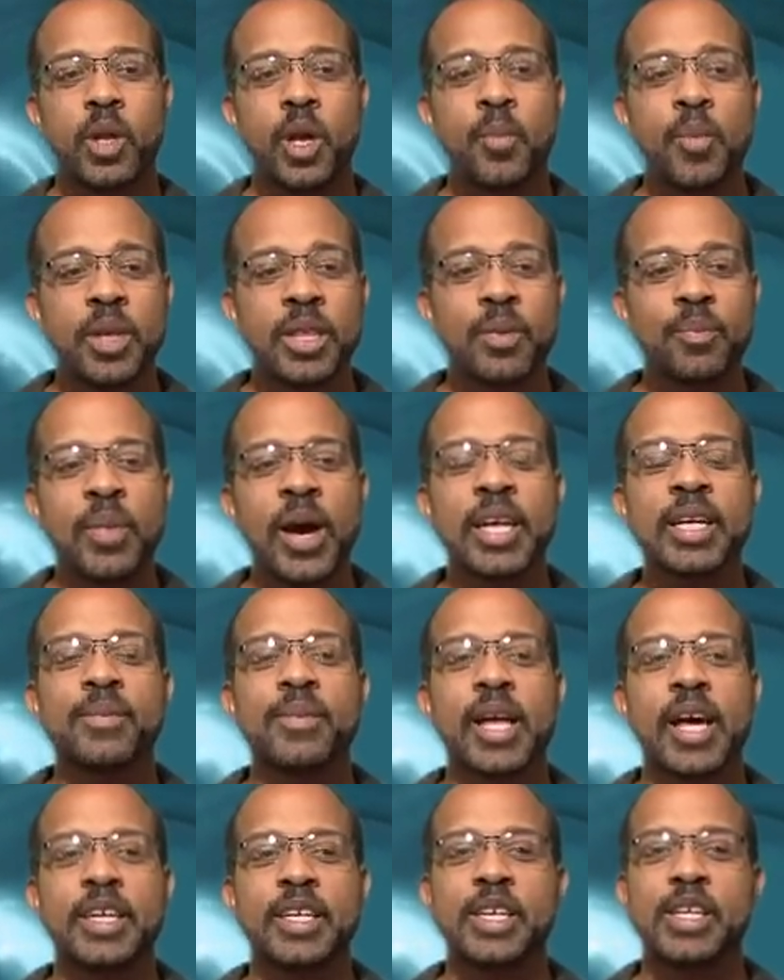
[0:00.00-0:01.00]
But the
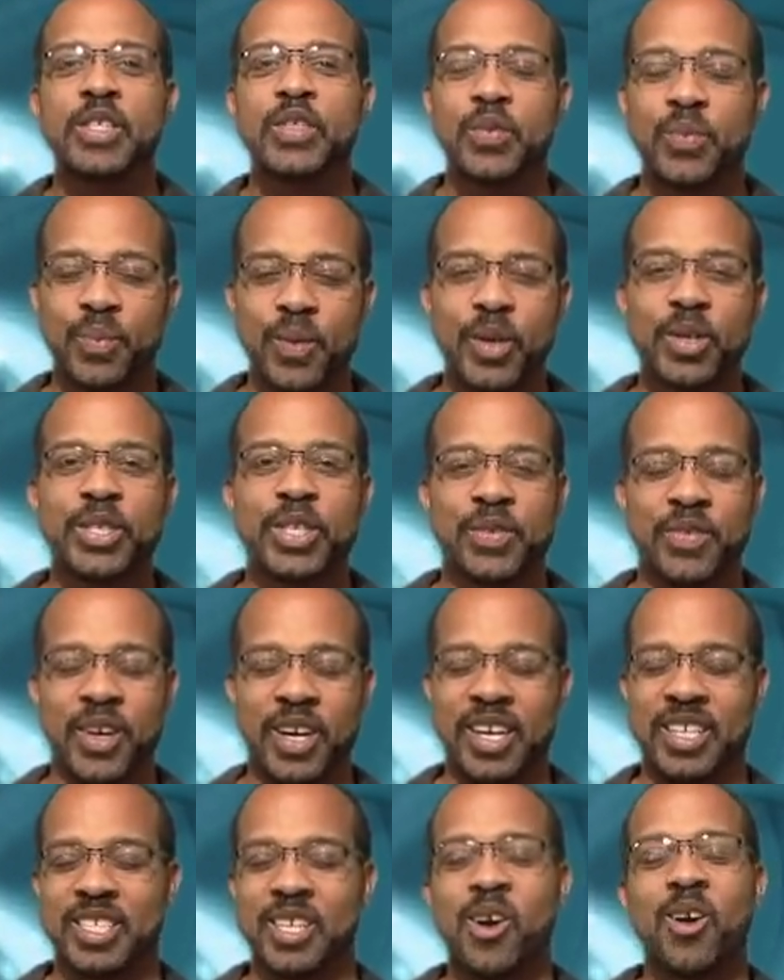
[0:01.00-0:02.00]
bottom line is, most
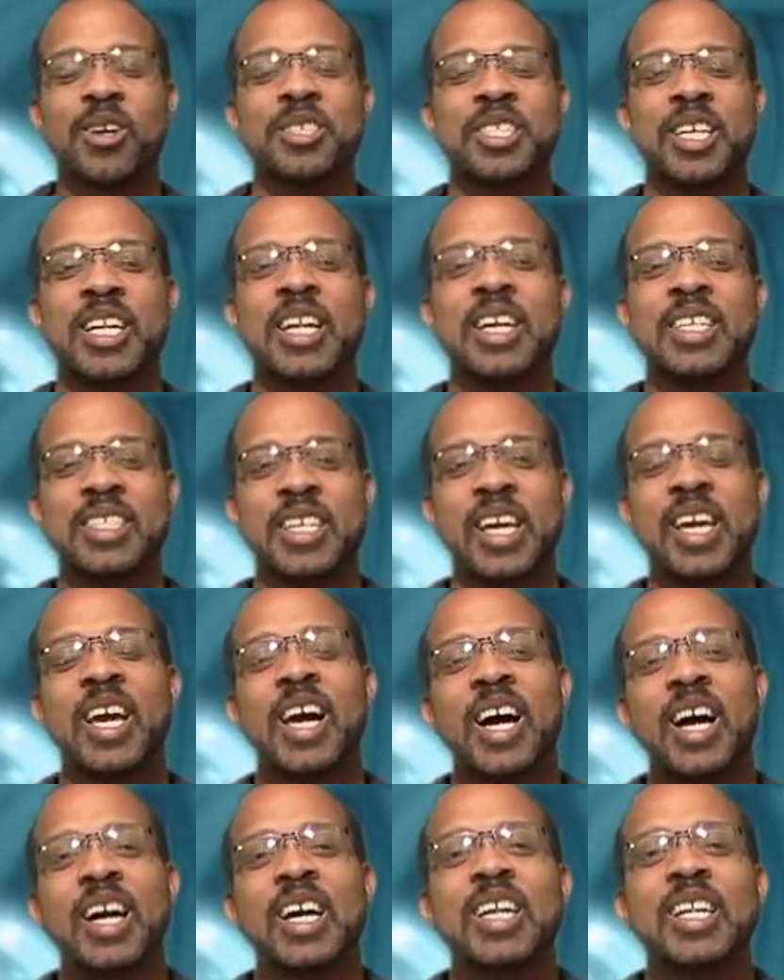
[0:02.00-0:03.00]
of us, or shall I say,
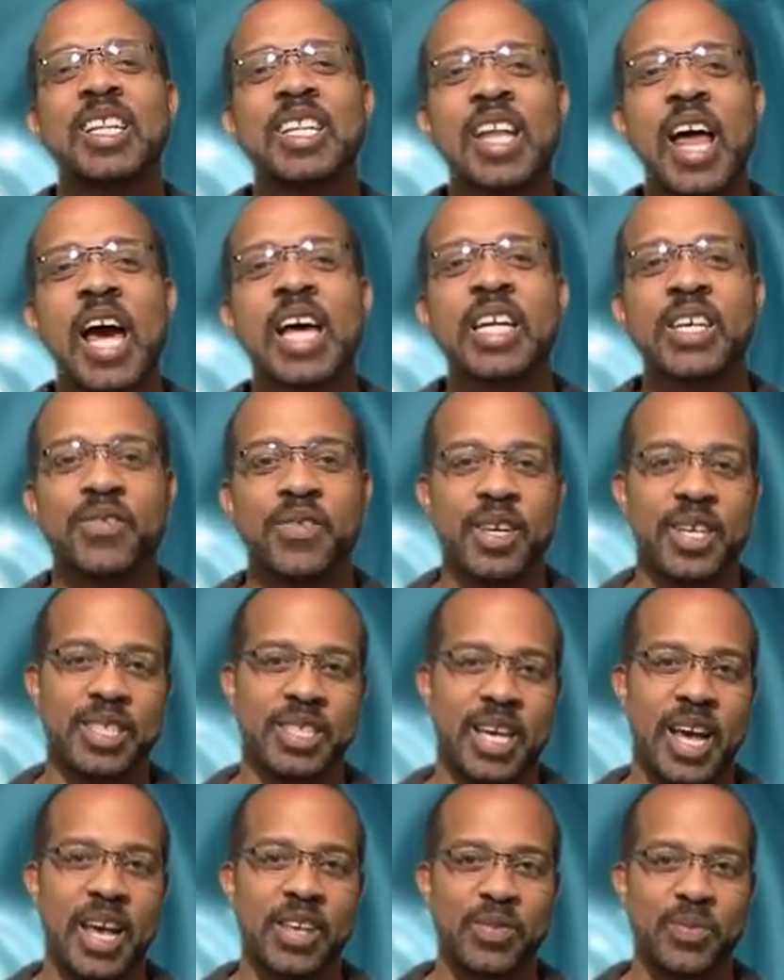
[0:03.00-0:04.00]
a lot of
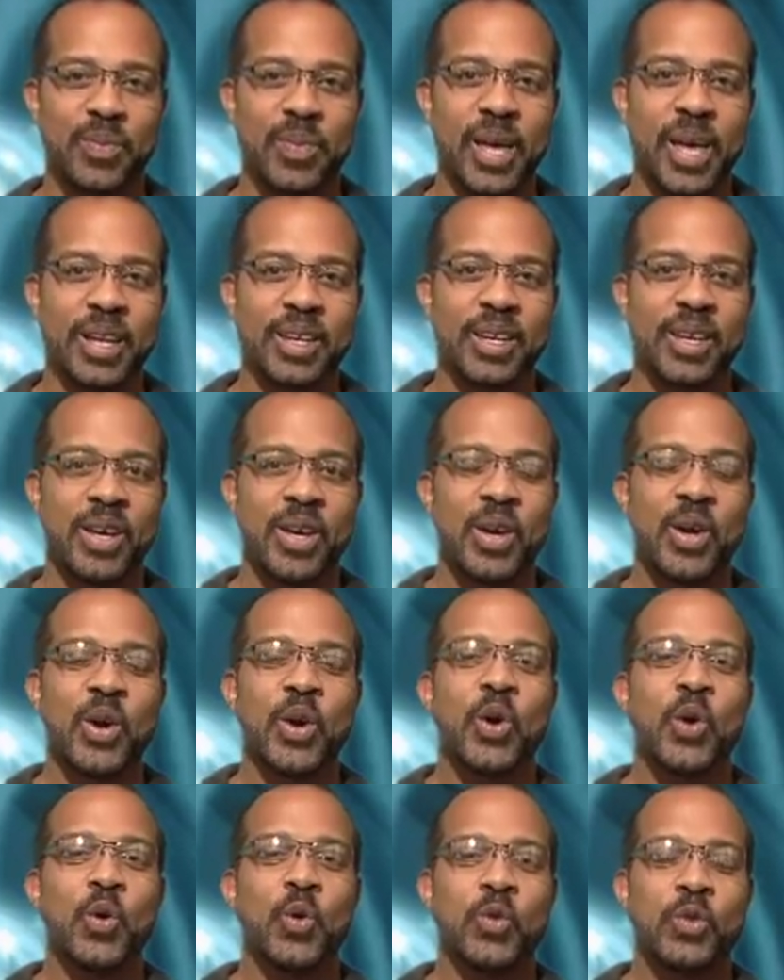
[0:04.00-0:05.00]
us as men,
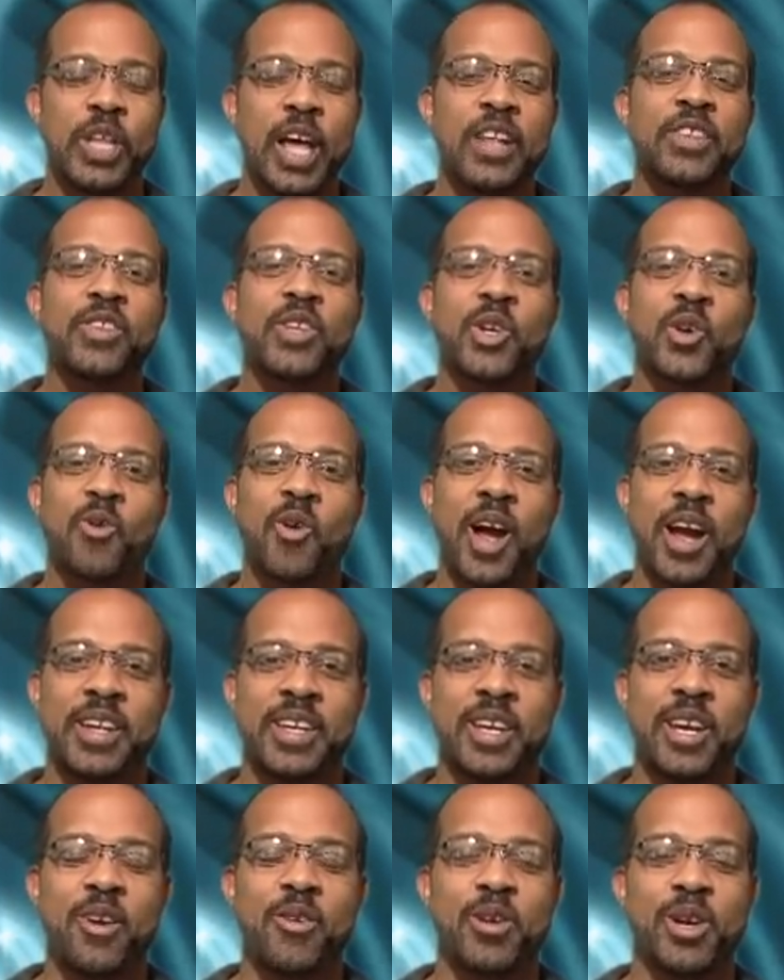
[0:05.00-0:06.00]
that's the
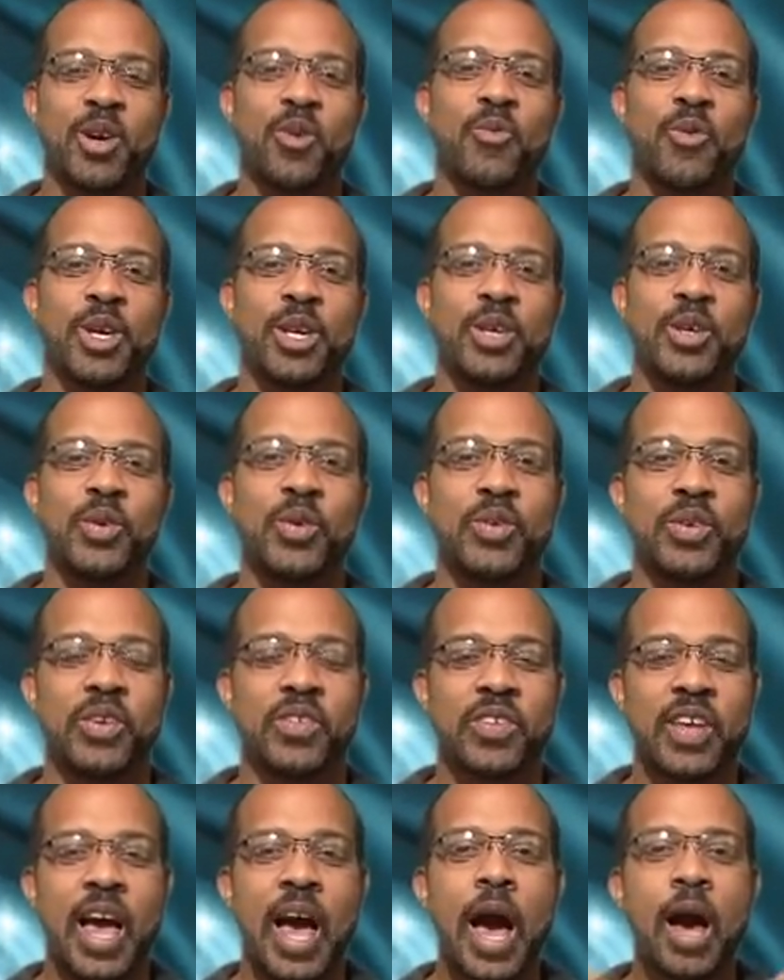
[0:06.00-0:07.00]
criteria we use,
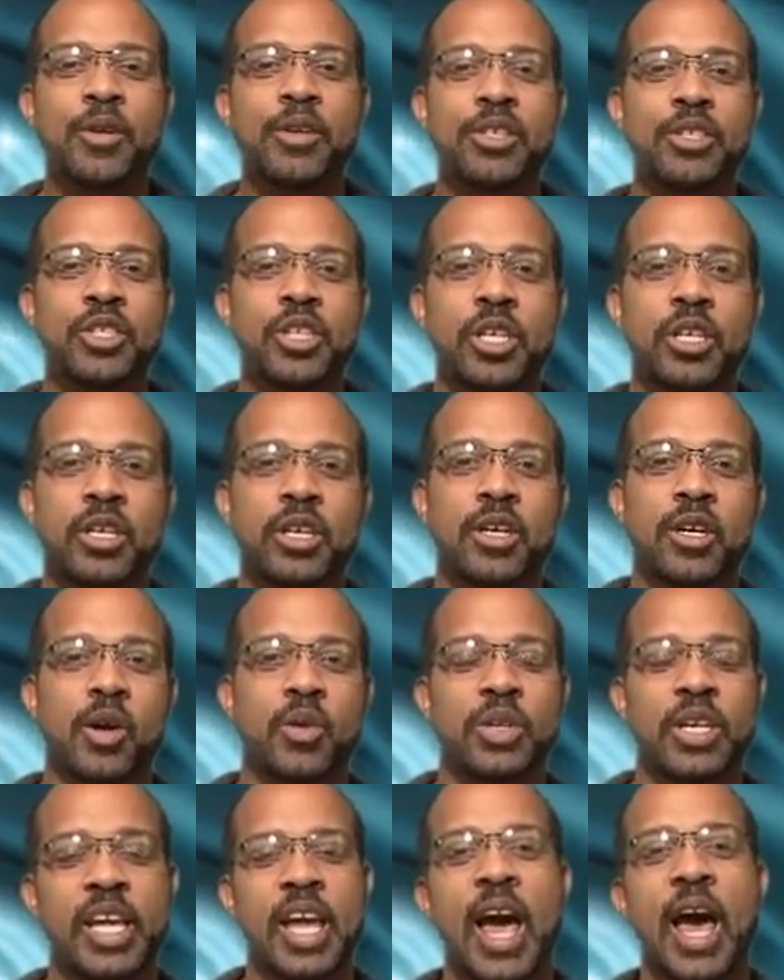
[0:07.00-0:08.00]
is how does she look
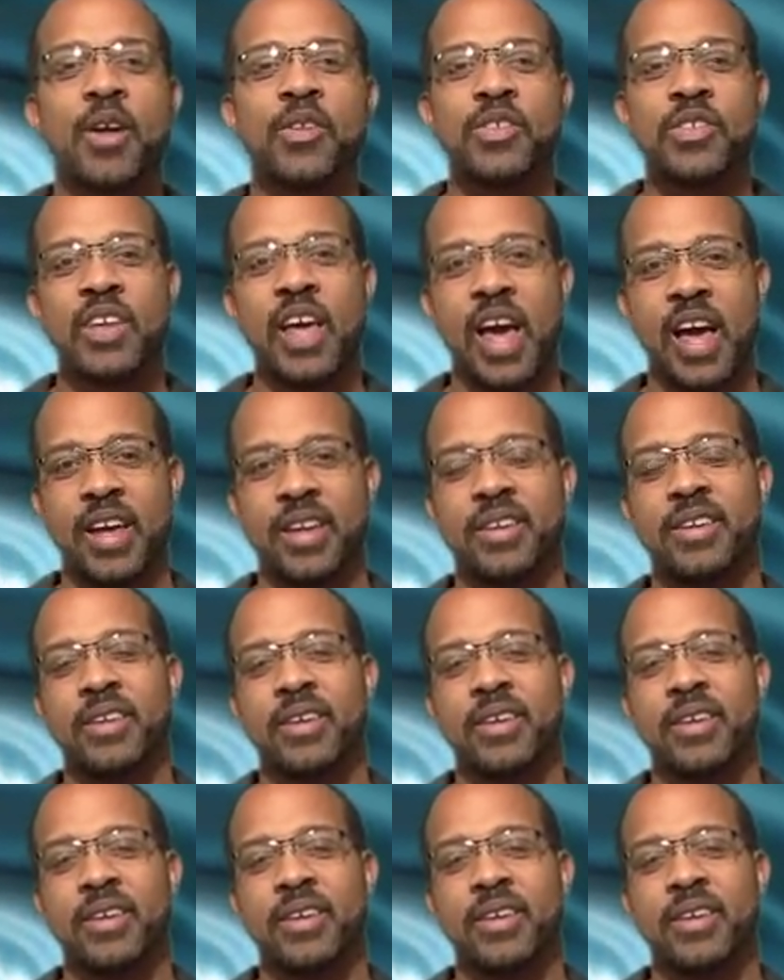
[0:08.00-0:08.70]
on the outside?